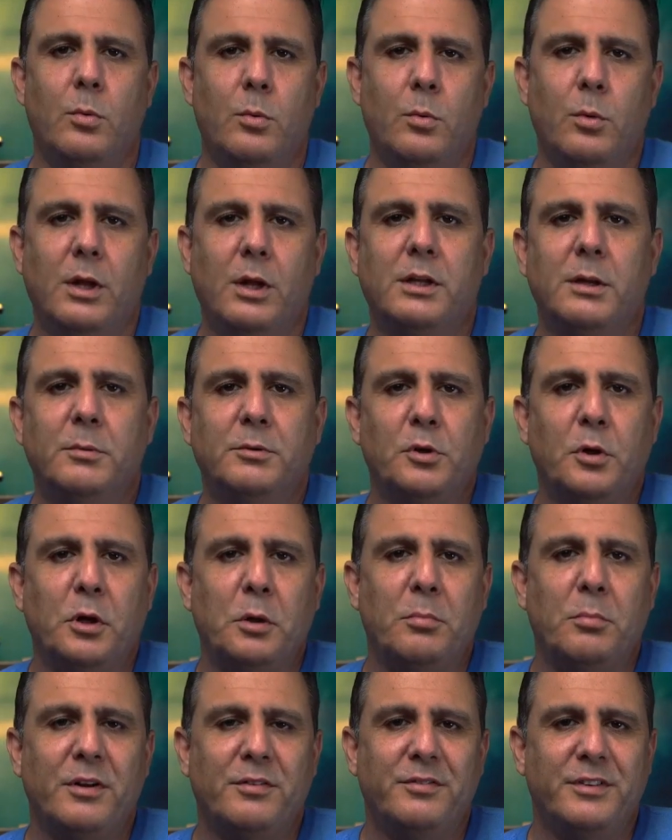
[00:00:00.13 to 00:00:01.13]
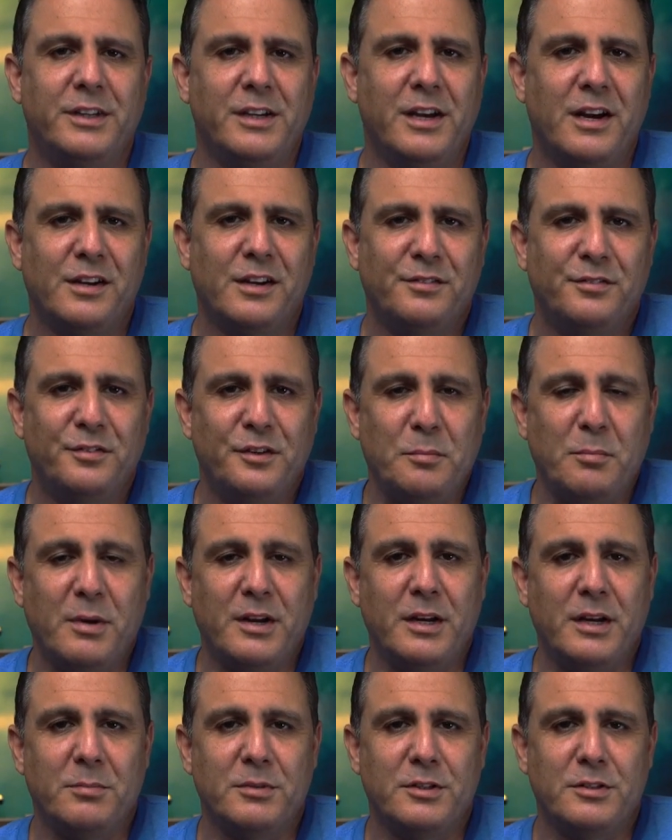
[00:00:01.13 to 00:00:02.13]
Welcome to All About Videography. My
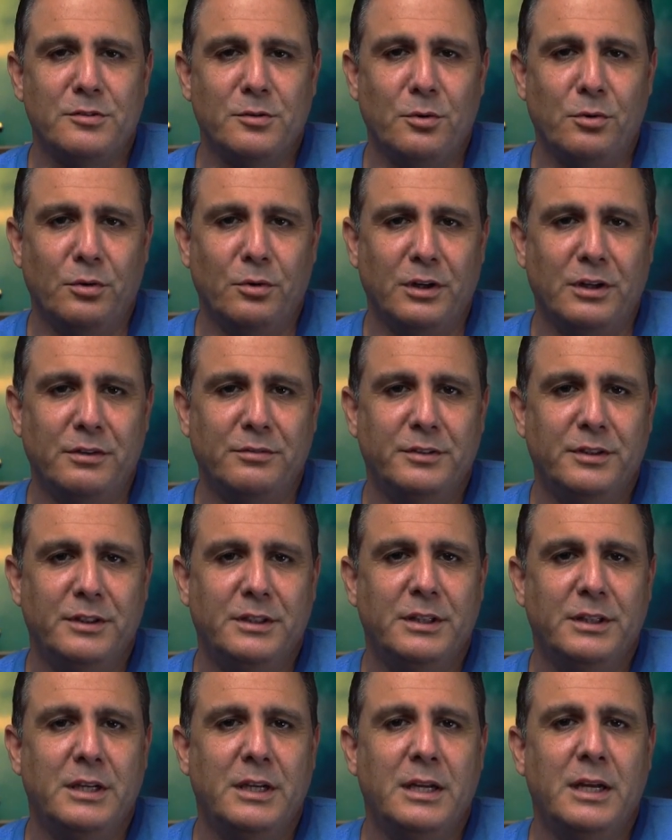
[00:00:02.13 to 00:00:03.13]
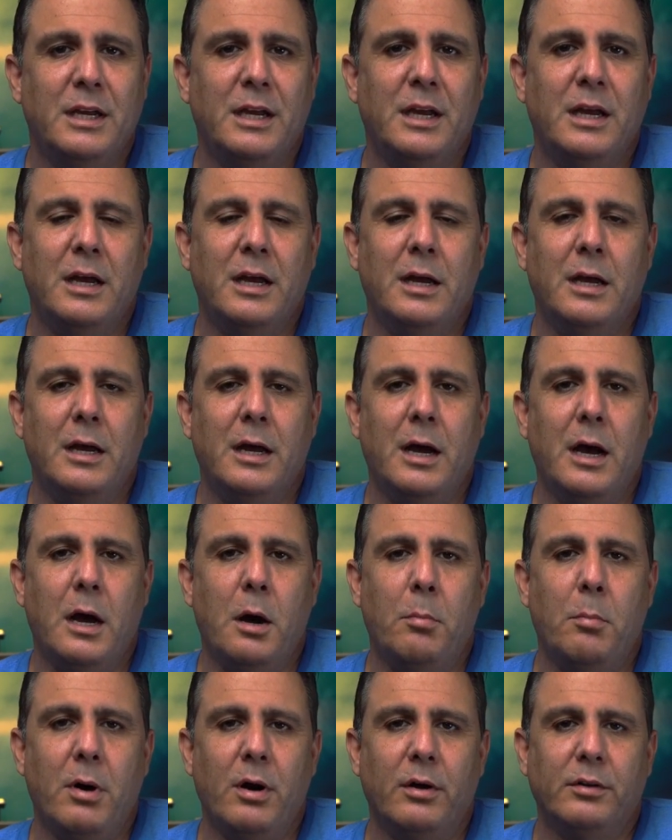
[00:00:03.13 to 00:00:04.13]
name is Dor Levy.
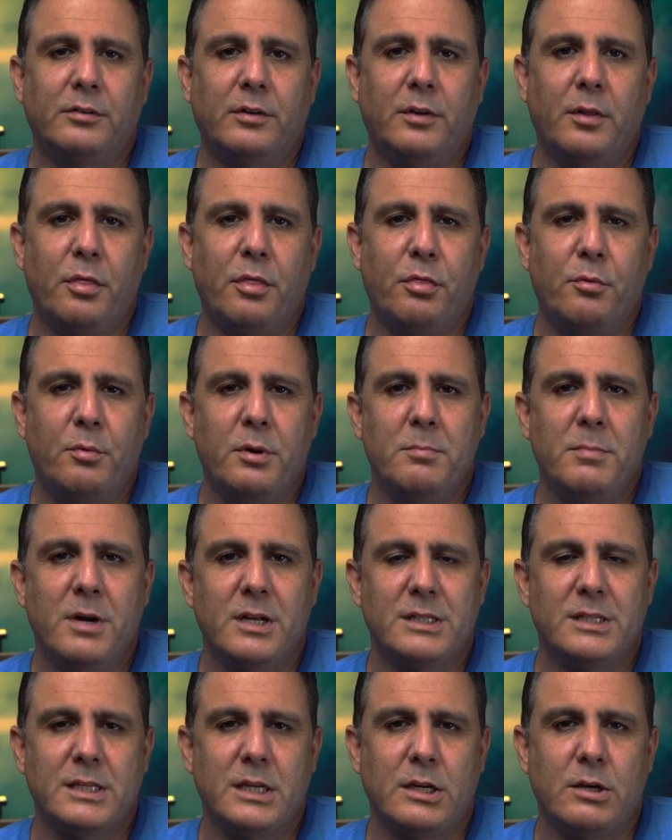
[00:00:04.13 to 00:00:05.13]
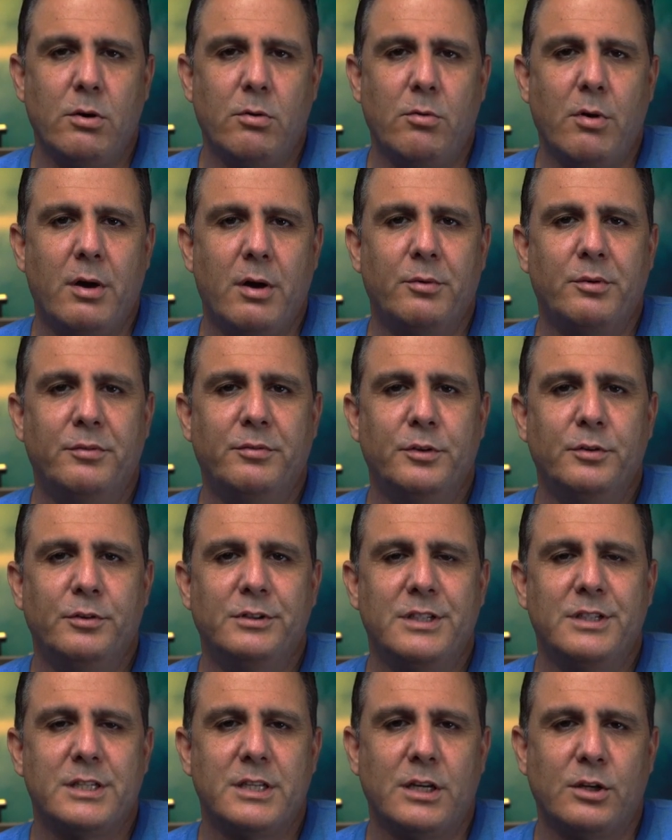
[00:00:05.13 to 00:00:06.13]
About 3 months ago, I reviewed
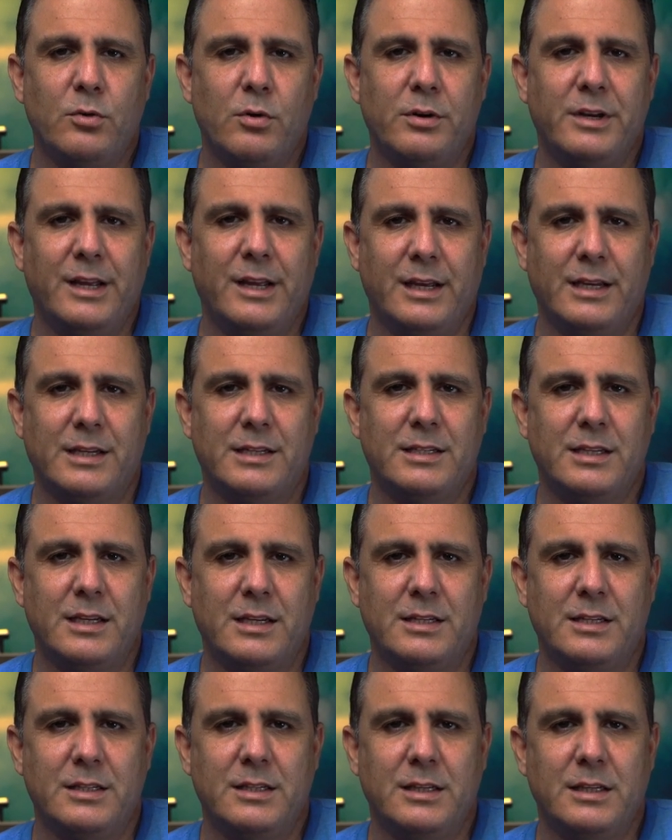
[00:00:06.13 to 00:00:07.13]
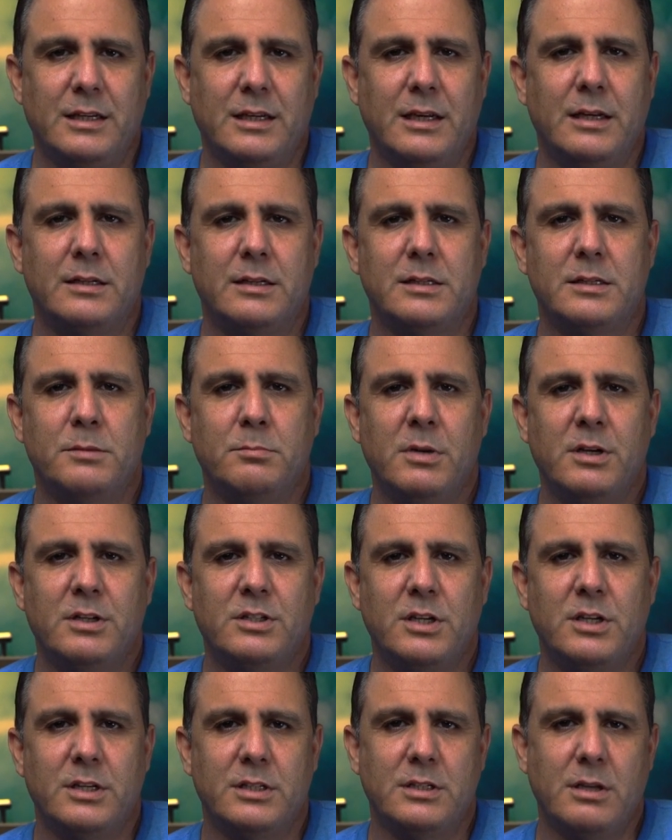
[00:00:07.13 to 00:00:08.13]
the Sokani X60, and as
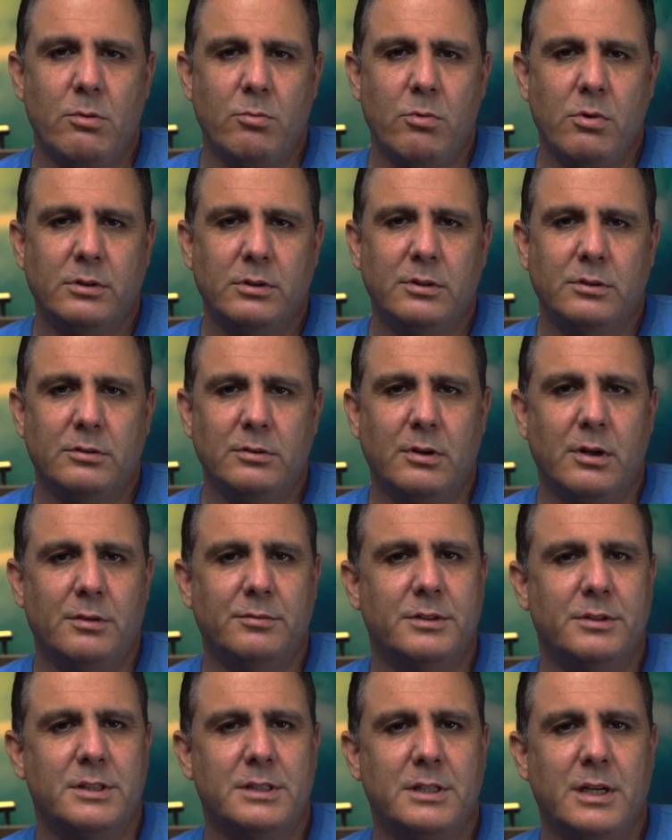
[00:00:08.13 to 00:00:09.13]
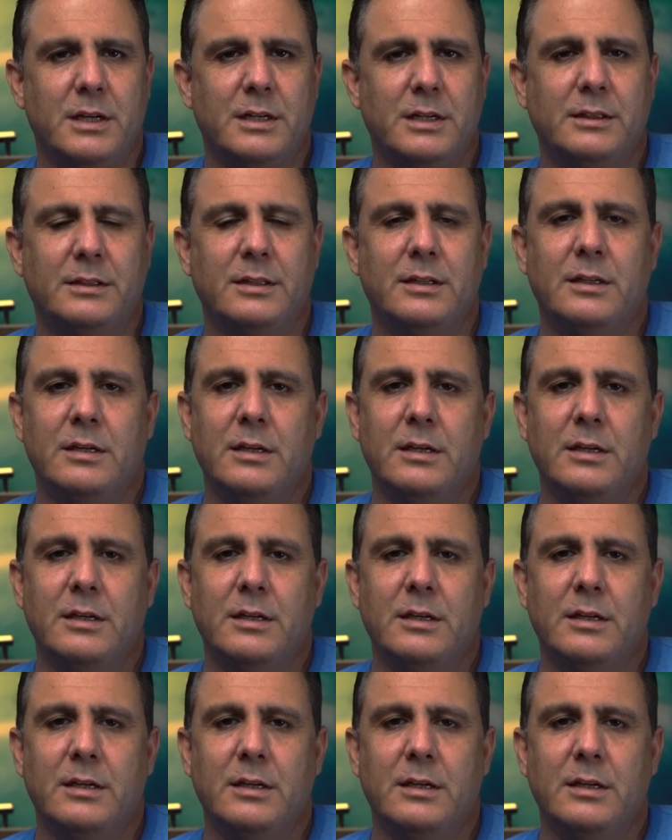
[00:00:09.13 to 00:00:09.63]
much as I wanted to love this light,